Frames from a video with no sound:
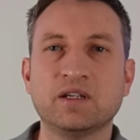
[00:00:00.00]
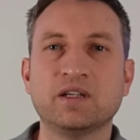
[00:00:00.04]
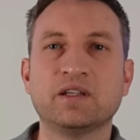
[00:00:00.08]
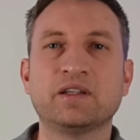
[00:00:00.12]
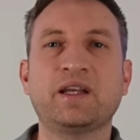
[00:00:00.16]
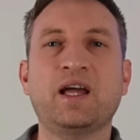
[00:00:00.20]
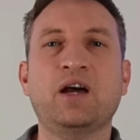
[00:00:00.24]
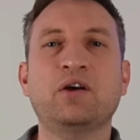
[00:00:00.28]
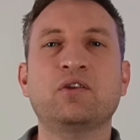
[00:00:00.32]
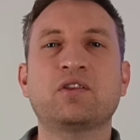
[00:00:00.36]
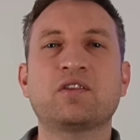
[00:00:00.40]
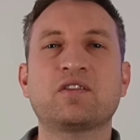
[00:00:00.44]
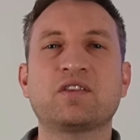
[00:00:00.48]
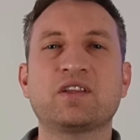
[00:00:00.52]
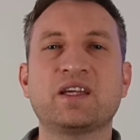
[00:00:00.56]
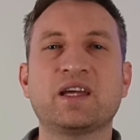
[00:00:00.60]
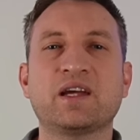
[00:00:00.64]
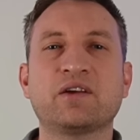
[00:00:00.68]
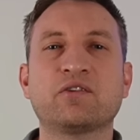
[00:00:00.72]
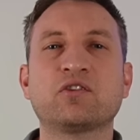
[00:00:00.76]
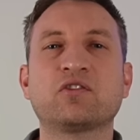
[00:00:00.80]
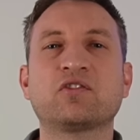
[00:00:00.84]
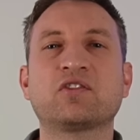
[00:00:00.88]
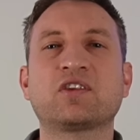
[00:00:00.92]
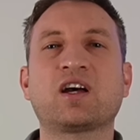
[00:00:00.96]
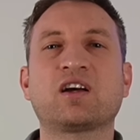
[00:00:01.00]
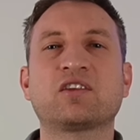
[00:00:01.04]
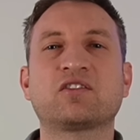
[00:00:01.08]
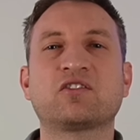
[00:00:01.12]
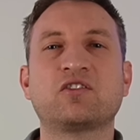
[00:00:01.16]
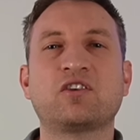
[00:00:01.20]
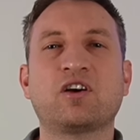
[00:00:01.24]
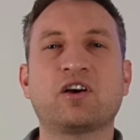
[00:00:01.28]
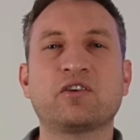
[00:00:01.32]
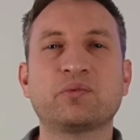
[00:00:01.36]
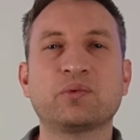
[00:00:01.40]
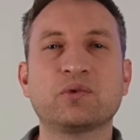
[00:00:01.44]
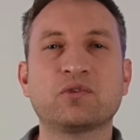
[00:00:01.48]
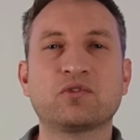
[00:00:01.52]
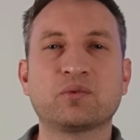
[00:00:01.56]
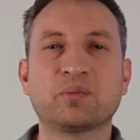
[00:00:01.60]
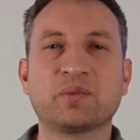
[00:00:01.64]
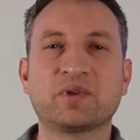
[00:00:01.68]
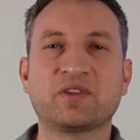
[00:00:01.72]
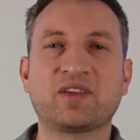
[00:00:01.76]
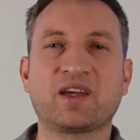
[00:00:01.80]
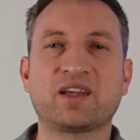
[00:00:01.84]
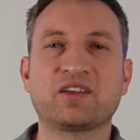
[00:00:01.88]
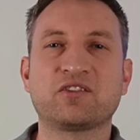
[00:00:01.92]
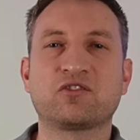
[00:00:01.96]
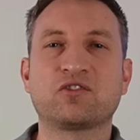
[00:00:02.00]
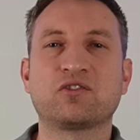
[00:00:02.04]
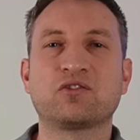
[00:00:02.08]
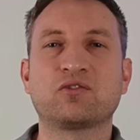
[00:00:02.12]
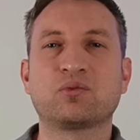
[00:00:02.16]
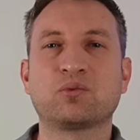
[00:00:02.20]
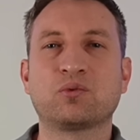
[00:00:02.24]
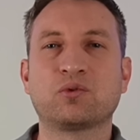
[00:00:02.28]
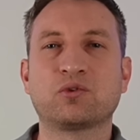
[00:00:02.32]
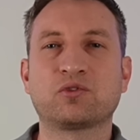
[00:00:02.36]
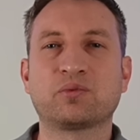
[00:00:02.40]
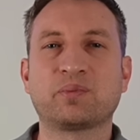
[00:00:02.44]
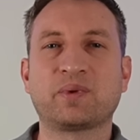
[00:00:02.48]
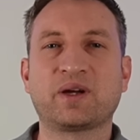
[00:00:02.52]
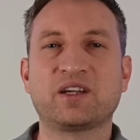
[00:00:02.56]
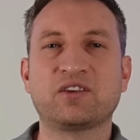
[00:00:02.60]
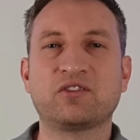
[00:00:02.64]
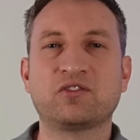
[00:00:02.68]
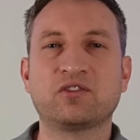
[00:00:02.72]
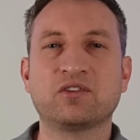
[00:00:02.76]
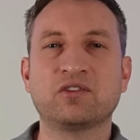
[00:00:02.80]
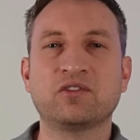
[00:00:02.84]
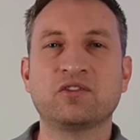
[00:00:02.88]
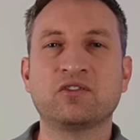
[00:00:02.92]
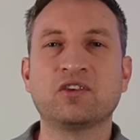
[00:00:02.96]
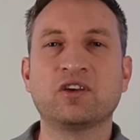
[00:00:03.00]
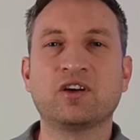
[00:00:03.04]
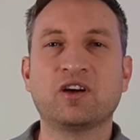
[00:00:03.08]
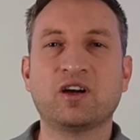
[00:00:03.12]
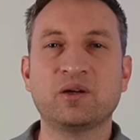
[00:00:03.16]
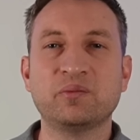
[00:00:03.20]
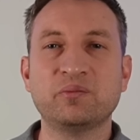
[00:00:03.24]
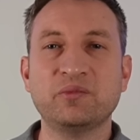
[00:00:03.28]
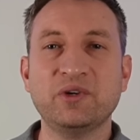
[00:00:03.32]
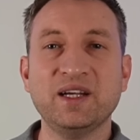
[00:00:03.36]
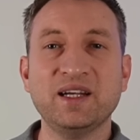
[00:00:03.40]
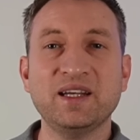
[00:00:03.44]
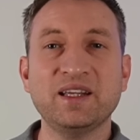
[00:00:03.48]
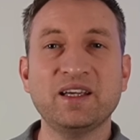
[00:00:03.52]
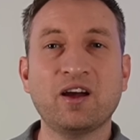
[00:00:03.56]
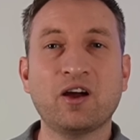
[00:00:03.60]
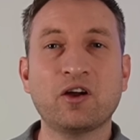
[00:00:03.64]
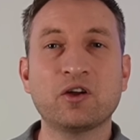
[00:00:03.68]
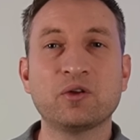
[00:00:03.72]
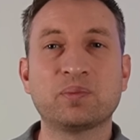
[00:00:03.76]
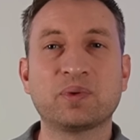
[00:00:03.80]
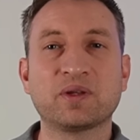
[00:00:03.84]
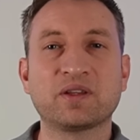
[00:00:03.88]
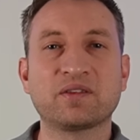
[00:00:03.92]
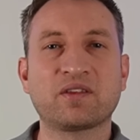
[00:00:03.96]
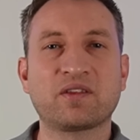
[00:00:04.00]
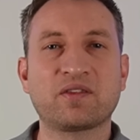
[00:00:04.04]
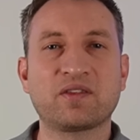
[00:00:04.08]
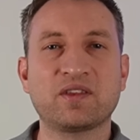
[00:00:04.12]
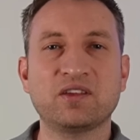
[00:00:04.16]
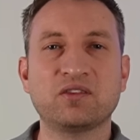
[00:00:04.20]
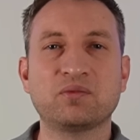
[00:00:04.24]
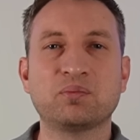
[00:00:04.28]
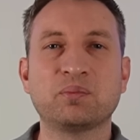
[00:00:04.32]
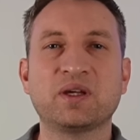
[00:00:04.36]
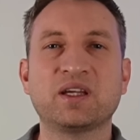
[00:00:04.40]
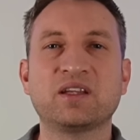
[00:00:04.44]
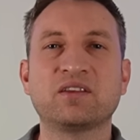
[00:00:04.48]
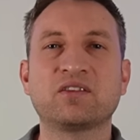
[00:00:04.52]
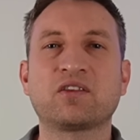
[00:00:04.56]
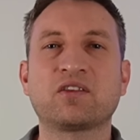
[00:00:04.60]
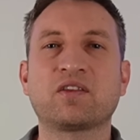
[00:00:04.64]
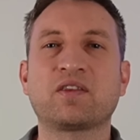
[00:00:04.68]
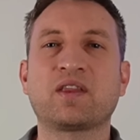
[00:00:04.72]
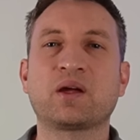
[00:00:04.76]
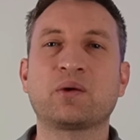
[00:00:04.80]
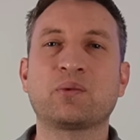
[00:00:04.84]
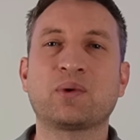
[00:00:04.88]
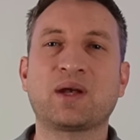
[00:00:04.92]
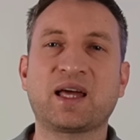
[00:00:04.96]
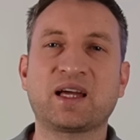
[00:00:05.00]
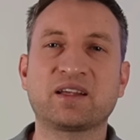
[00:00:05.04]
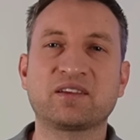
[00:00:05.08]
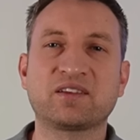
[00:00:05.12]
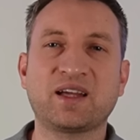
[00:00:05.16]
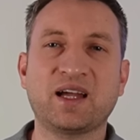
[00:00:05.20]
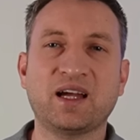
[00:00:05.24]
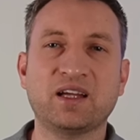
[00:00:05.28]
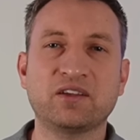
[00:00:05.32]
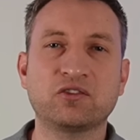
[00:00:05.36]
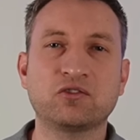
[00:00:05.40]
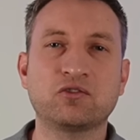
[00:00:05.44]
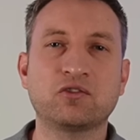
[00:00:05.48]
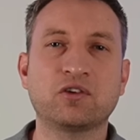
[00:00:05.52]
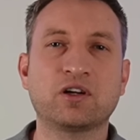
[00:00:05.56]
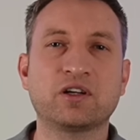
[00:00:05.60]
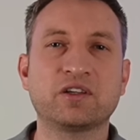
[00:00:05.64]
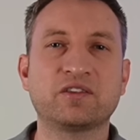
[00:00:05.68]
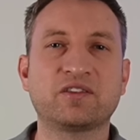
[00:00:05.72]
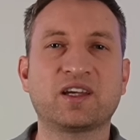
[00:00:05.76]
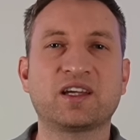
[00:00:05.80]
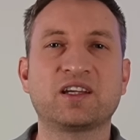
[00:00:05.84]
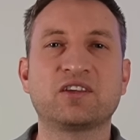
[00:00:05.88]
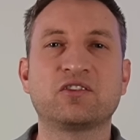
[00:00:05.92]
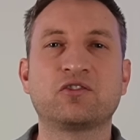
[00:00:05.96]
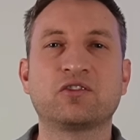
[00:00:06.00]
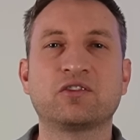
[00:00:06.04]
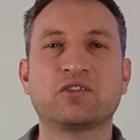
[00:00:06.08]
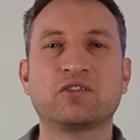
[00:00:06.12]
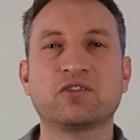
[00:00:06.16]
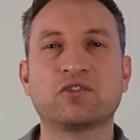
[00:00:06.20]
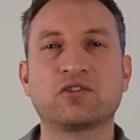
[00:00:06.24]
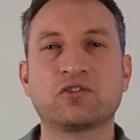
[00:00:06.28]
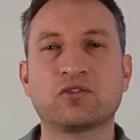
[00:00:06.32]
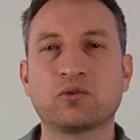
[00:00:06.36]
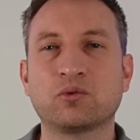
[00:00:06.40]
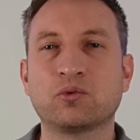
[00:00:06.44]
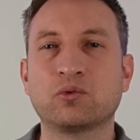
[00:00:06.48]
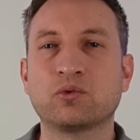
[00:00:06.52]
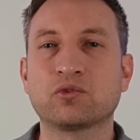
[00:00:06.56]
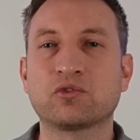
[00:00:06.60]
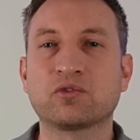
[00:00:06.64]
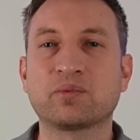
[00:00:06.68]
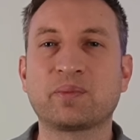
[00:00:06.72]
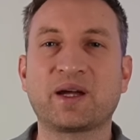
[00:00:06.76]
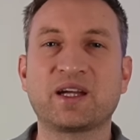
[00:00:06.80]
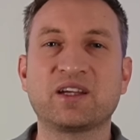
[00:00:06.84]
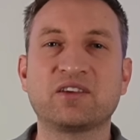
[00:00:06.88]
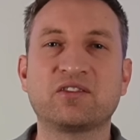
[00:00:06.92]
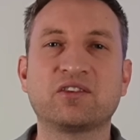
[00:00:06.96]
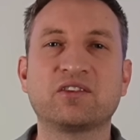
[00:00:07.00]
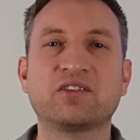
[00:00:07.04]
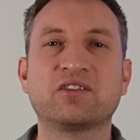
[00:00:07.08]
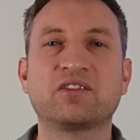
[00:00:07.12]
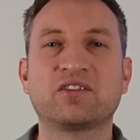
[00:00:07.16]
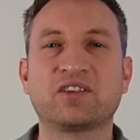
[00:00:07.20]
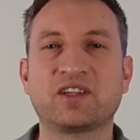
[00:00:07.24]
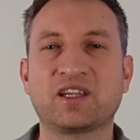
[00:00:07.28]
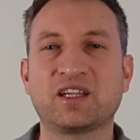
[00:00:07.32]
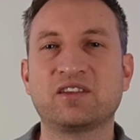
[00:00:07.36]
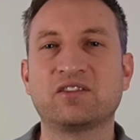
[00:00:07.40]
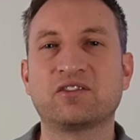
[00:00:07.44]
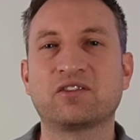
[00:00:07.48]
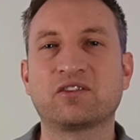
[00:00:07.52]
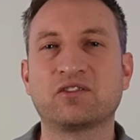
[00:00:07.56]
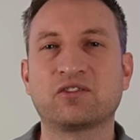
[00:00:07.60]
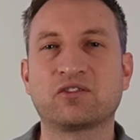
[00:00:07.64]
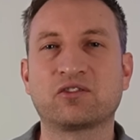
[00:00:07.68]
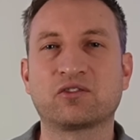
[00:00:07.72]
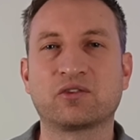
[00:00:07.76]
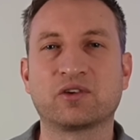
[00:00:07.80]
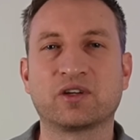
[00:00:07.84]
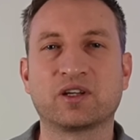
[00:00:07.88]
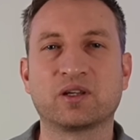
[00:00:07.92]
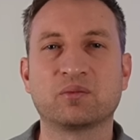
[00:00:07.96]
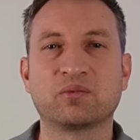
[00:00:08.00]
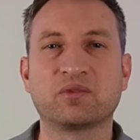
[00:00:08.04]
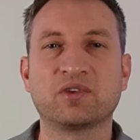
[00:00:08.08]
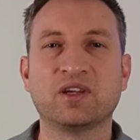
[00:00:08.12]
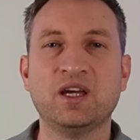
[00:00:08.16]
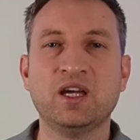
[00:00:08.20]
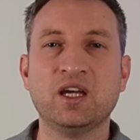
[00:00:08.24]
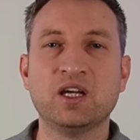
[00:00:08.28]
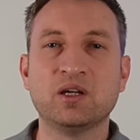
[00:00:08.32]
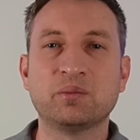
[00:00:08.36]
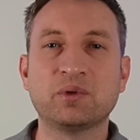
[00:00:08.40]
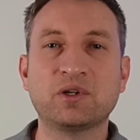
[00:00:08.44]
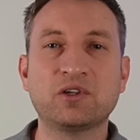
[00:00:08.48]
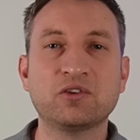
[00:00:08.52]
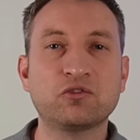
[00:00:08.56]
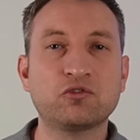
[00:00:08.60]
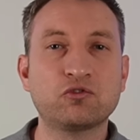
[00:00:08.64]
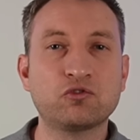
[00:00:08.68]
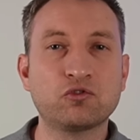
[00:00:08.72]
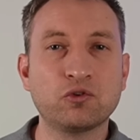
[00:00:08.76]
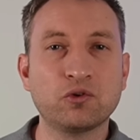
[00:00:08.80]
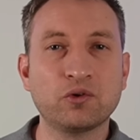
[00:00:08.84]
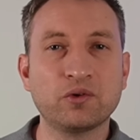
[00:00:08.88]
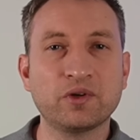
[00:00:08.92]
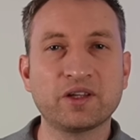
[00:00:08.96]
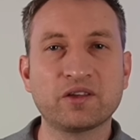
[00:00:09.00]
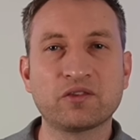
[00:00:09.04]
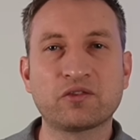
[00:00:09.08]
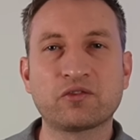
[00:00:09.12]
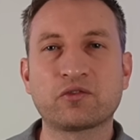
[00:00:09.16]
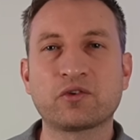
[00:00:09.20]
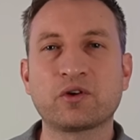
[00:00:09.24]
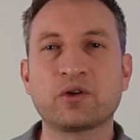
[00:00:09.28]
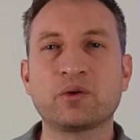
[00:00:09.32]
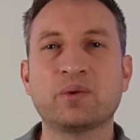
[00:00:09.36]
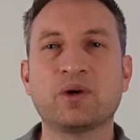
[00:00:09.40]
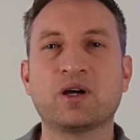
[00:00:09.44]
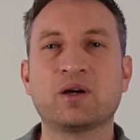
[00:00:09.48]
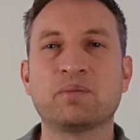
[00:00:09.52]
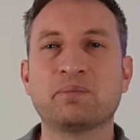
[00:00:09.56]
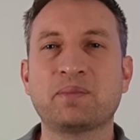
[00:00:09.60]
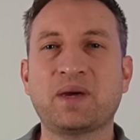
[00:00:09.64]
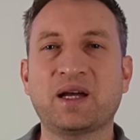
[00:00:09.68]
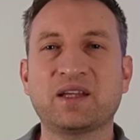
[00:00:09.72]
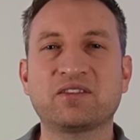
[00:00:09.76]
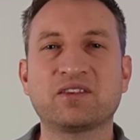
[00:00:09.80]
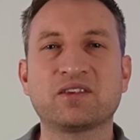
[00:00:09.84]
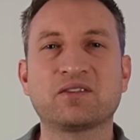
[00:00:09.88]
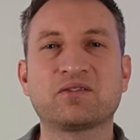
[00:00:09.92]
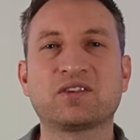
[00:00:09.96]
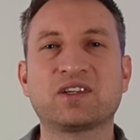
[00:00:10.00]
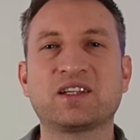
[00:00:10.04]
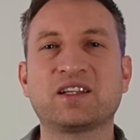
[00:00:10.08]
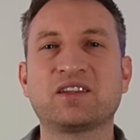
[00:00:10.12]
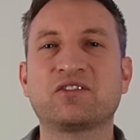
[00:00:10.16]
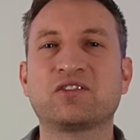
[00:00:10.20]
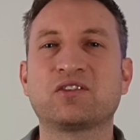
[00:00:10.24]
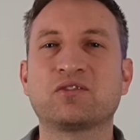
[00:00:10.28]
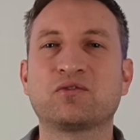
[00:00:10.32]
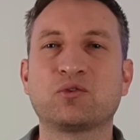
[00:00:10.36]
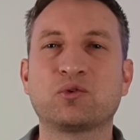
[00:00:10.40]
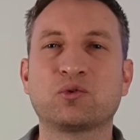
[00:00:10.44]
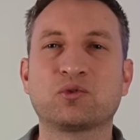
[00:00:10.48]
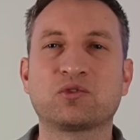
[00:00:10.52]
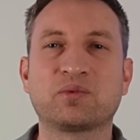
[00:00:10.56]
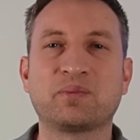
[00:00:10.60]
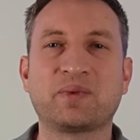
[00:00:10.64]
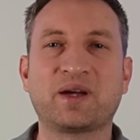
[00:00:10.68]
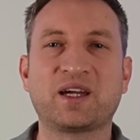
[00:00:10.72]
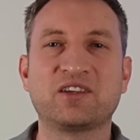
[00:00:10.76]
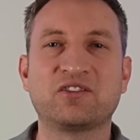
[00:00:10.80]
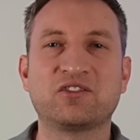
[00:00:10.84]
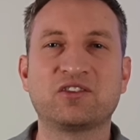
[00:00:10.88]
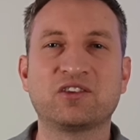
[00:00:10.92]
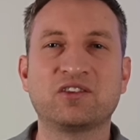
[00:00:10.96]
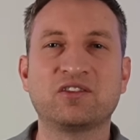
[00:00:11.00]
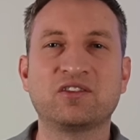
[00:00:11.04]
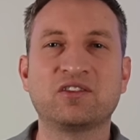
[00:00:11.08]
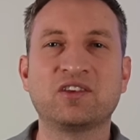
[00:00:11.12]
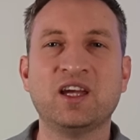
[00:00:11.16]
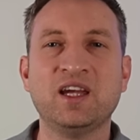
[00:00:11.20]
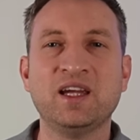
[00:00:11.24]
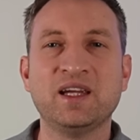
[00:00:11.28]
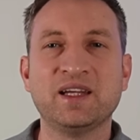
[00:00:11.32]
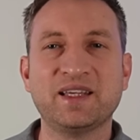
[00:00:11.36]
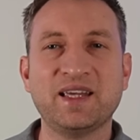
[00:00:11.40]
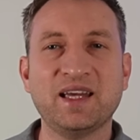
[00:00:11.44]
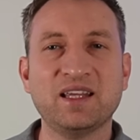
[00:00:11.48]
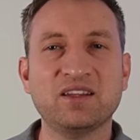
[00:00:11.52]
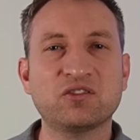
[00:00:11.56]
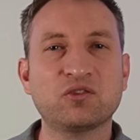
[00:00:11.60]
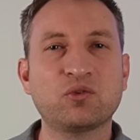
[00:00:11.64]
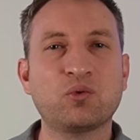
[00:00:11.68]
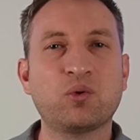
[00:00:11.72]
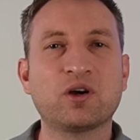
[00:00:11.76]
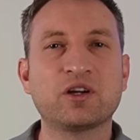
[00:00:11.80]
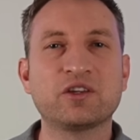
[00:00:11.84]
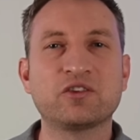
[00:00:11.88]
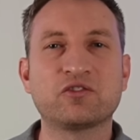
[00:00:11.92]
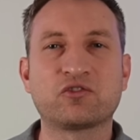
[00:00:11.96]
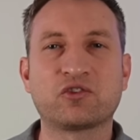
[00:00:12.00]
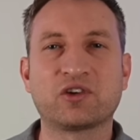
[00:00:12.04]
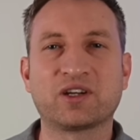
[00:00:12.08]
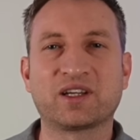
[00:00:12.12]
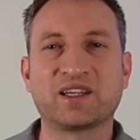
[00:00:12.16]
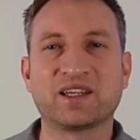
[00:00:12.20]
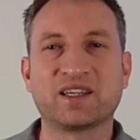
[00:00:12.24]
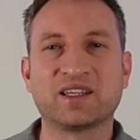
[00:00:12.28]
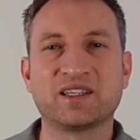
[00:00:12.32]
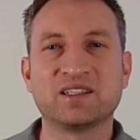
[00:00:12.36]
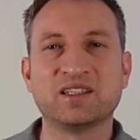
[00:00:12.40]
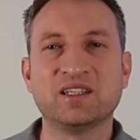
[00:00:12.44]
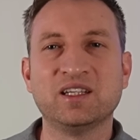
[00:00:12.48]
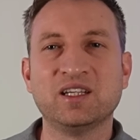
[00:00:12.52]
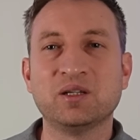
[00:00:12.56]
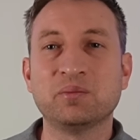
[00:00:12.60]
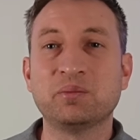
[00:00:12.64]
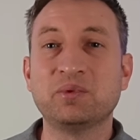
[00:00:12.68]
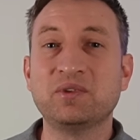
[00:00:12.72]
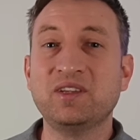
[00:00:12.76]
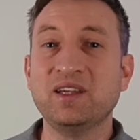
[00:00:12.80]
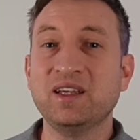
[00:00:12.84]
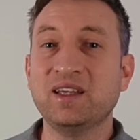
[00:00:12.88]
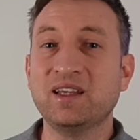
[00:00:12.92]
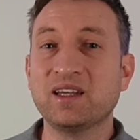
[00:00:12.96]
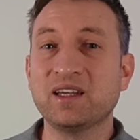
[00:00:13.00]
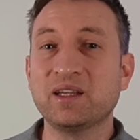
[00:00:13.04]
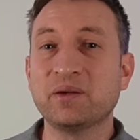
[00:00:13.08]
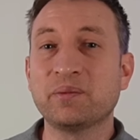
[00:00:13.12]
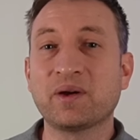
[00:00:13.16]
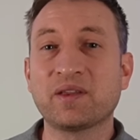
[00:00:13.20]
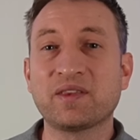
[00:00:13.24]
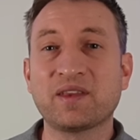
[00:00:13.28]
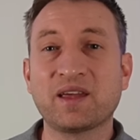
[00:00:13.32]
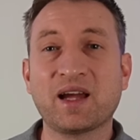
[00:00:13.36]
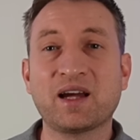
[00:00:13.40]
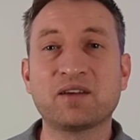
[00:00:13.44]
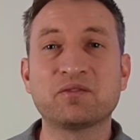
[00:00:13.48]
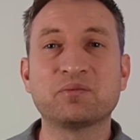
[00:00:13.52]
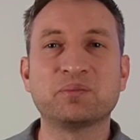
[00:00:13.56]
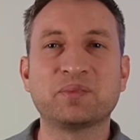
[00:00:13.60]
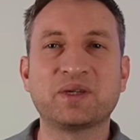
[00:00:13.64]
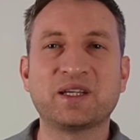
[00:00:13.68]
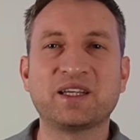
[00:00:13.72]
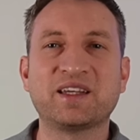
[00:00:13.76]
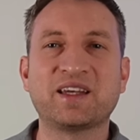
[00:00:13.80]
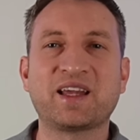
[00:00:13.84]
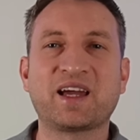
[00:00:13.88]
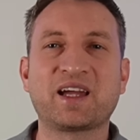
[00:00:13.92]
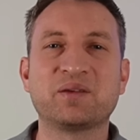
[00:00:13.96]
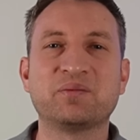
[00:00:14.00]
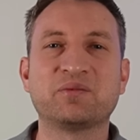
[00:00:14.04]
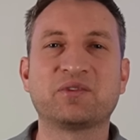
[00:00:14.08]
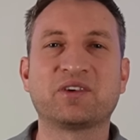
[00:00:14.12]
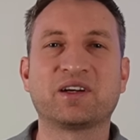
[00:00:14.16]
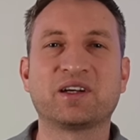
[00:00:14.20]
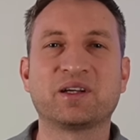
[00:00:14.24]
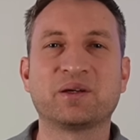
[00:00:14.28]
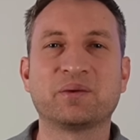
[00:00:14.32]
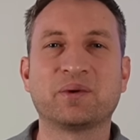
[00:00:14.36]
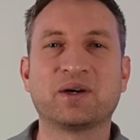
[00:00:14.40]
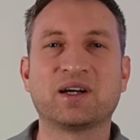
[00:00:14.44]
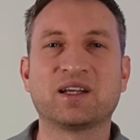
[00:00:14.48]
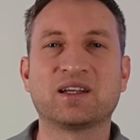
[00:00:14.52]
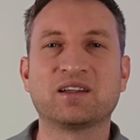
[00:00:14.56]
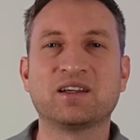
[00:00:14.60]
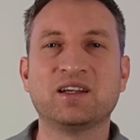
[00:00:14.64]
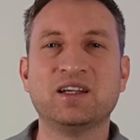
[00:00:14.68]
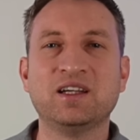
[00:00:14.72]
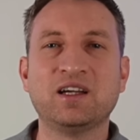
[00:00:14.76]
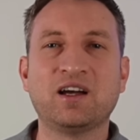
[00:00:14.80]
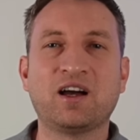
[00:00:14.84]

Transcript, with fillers: Now that the year has started off with some attention to automations, I'm really hoping that this means that they will add categorizations to automation scenes and scripts, because trawling through a massive list of automations gets quite tricky, particularly when they haven't been named very well.